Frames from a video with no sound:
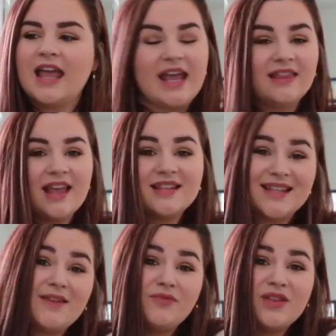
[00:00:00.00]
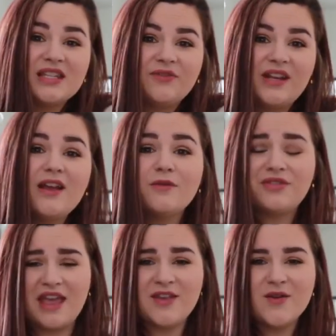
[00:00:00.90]
And that's it for this video.
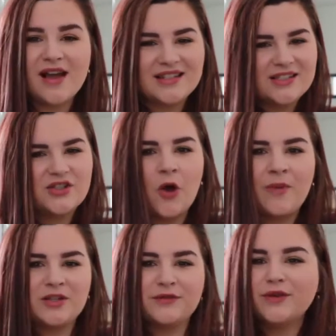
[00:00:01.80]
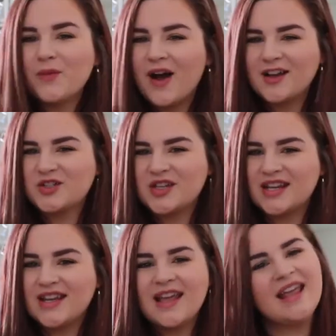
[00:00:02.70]
Thank you guys so much for watching.